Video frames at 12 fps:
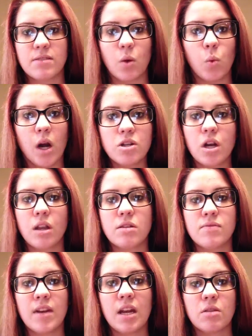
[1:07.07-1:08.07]
So watch all
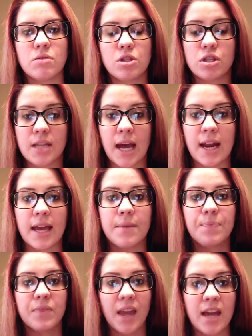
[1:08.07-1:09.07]
those videos and just kind
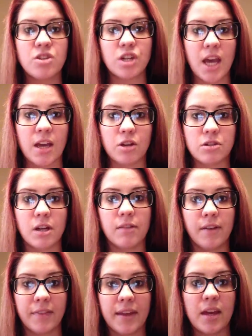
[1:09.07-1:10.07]
of educate
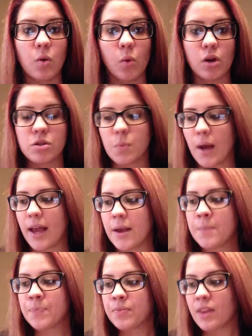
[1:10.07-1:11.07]
yourself on the It Works way.